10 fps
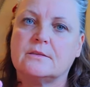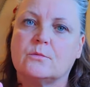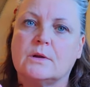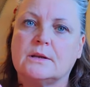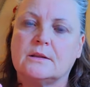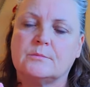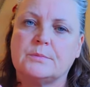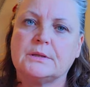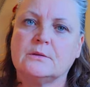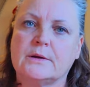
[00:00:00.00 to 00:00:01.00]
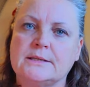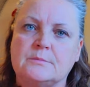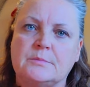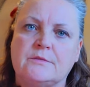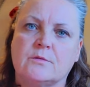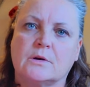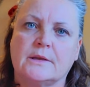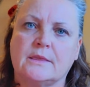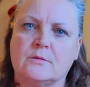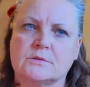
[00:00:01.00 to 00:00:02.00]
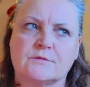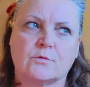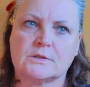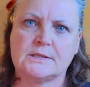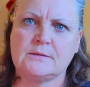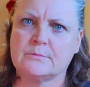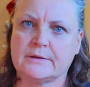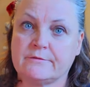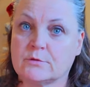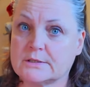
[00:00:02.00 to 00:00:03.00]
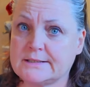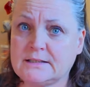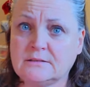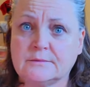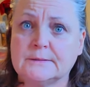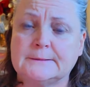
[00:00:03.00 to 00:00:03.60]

The pillow I did before, I think was 14 by 14.